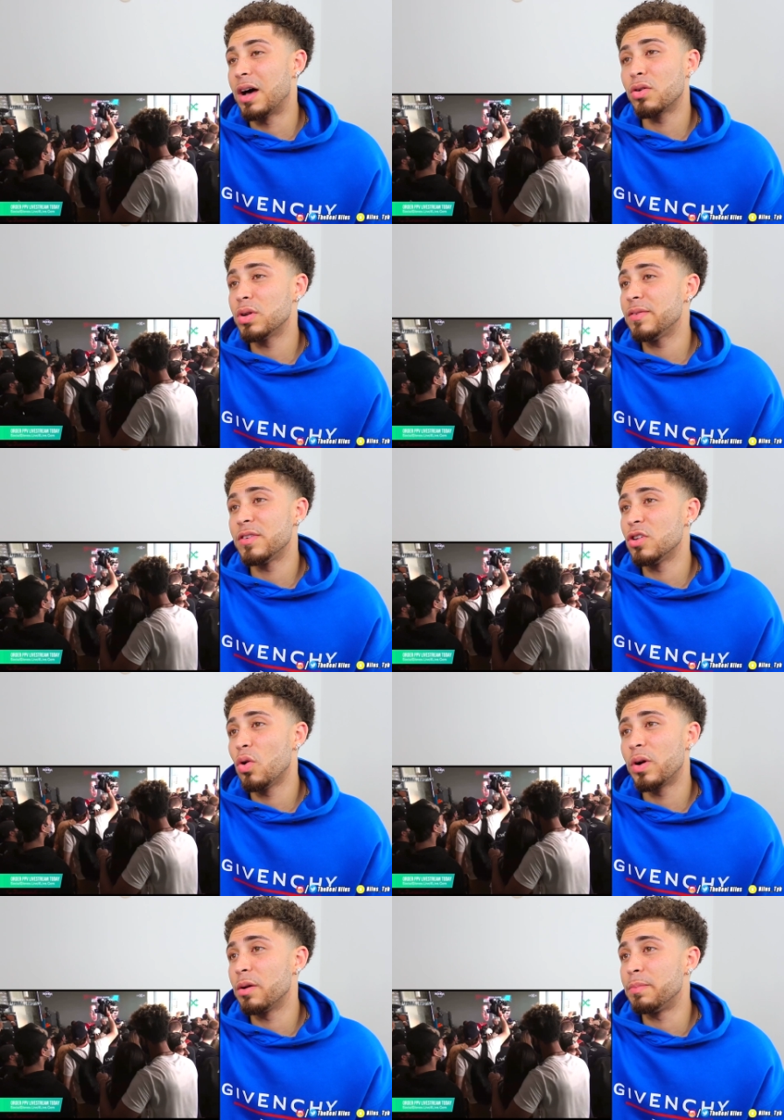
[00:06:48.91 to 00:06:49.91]
don't even know
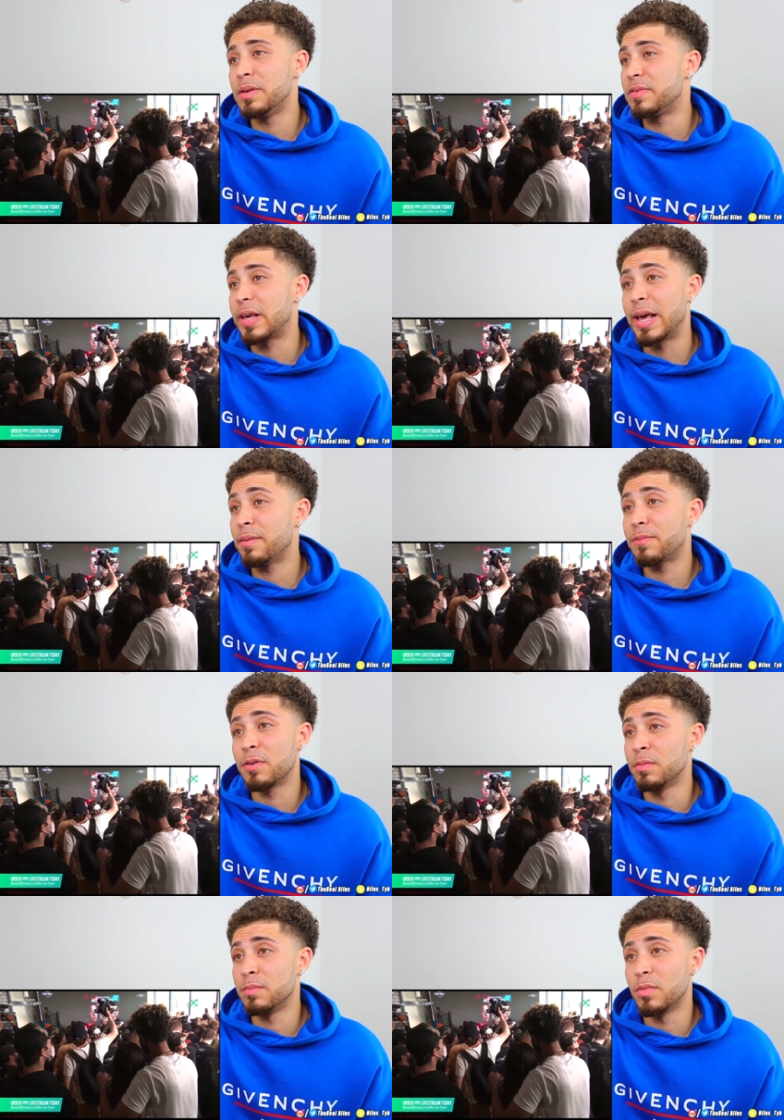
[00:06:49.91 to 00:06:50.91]
where the beef came
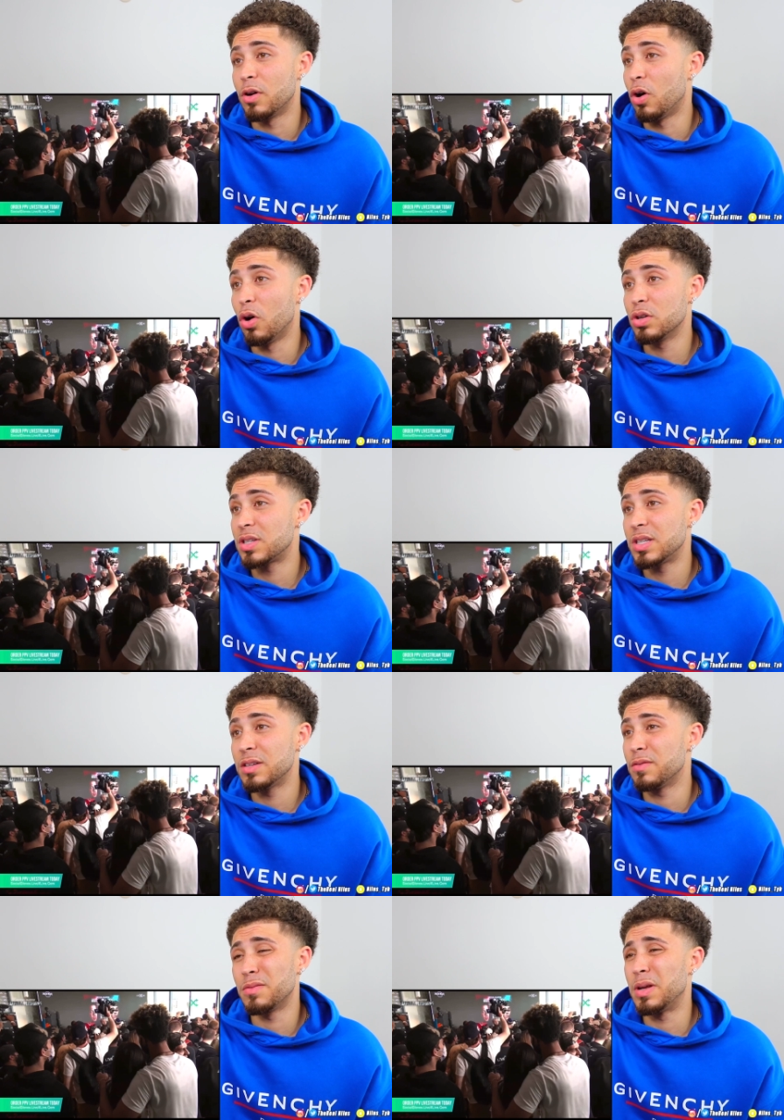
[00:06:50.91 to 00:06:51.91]
from.
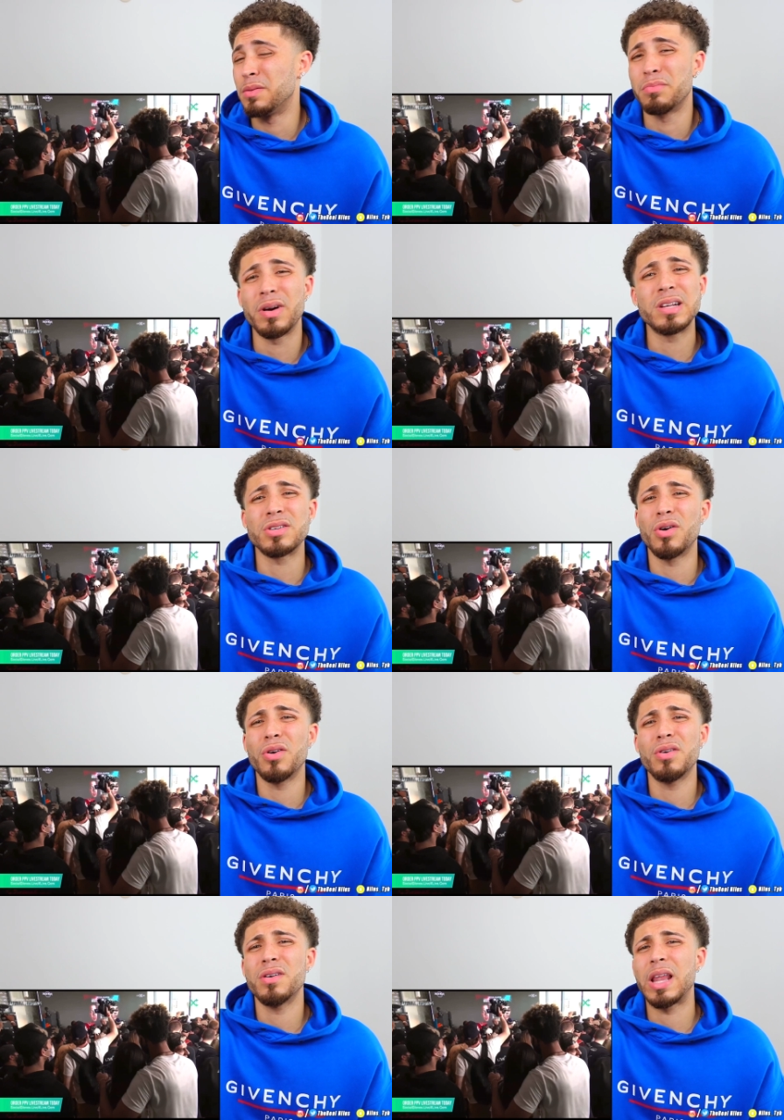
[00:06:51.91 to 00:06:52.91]
Austin and Bryce
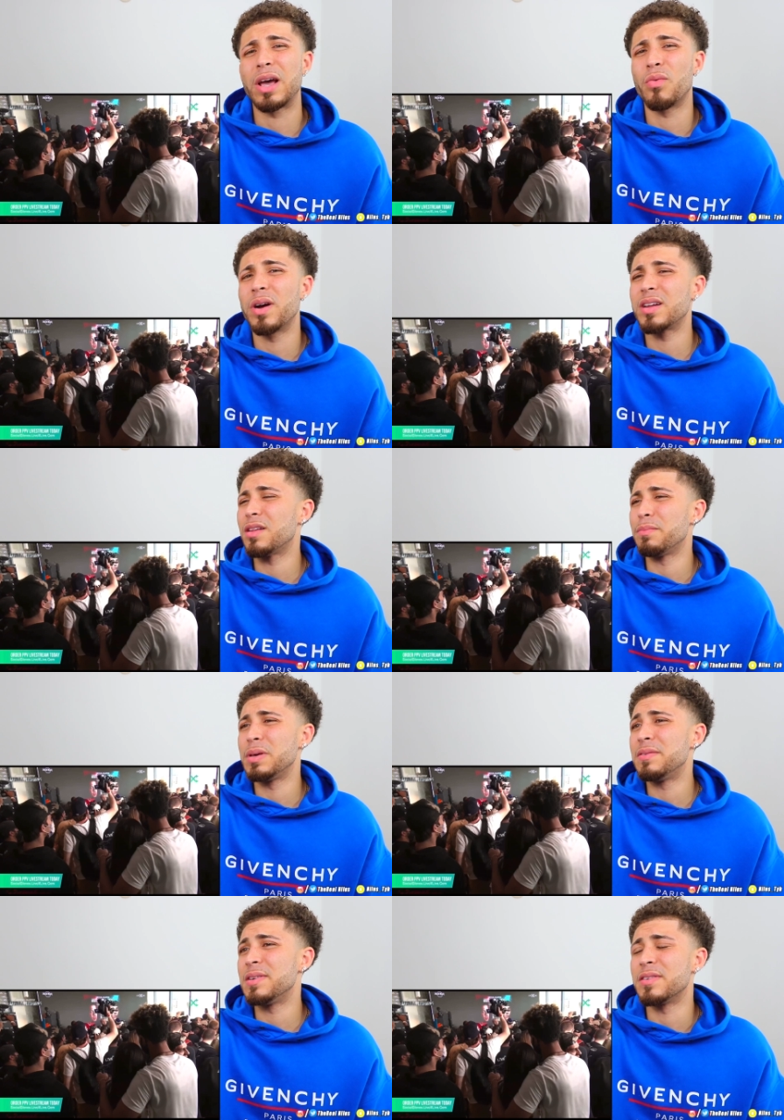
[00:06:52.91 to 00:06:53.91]
Hall, like where did the
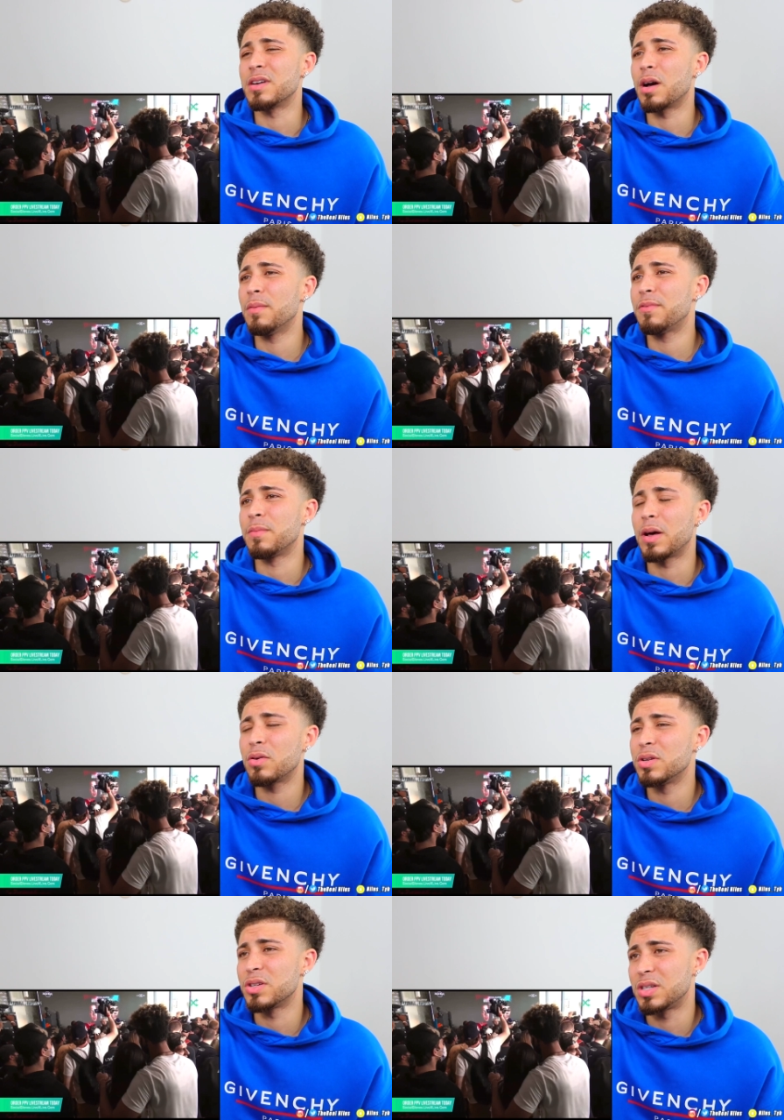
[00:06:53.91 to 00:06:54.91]
beef even come from? I
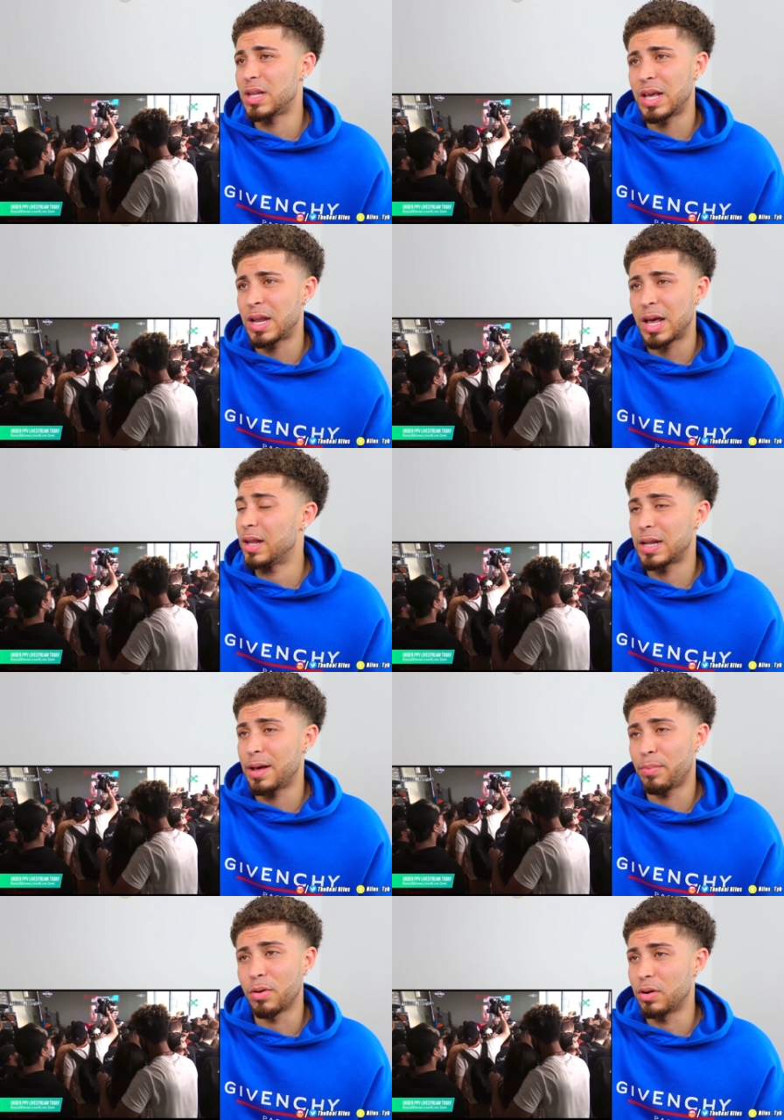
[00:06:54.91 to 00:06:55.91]
don't understand that
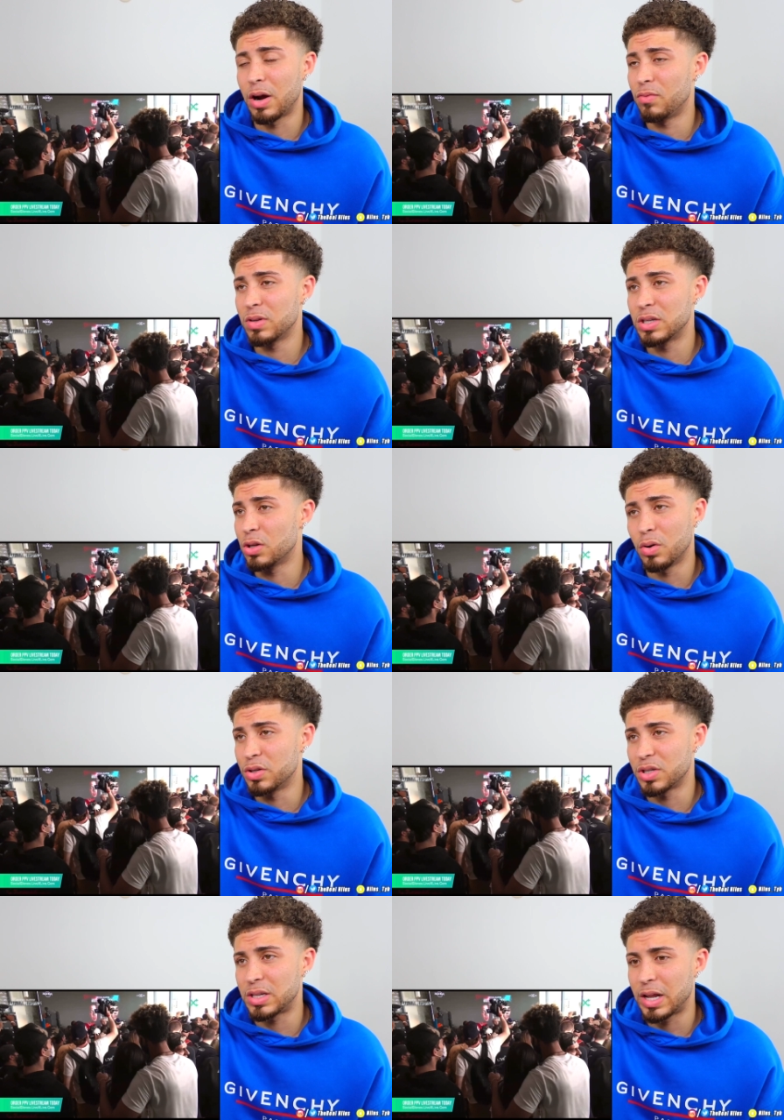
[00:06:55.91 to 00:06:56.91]
that part. I really don't
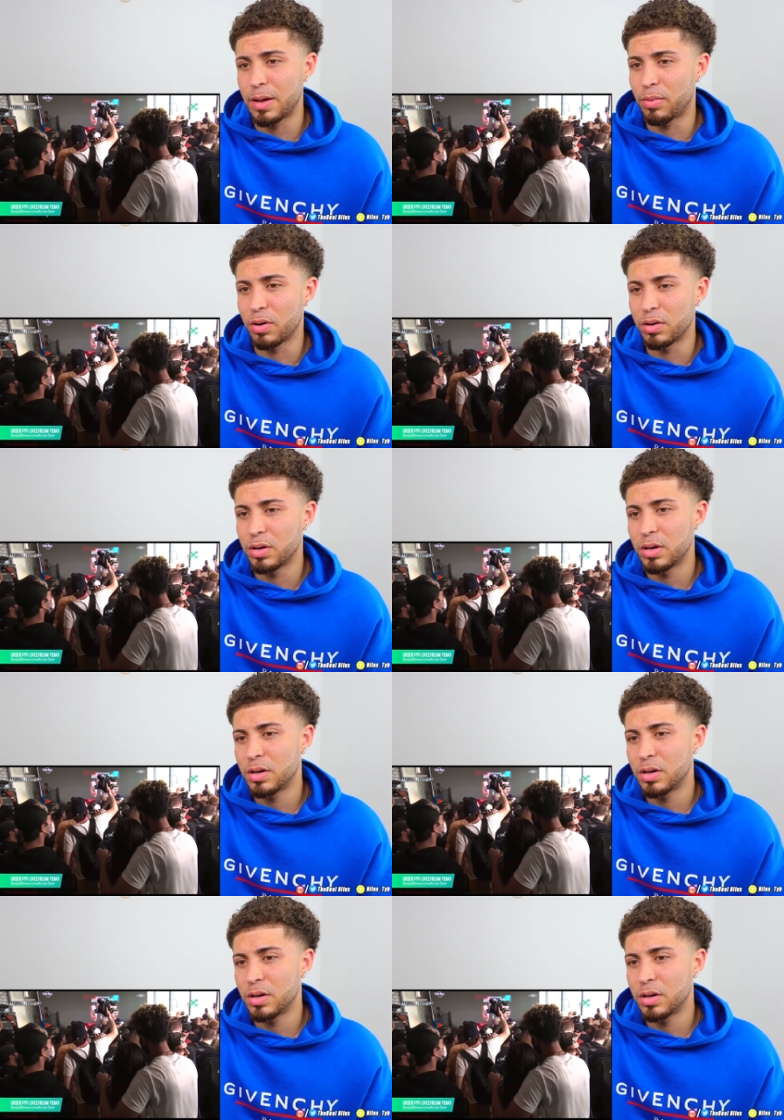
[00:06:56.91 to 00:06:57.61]
understand that part.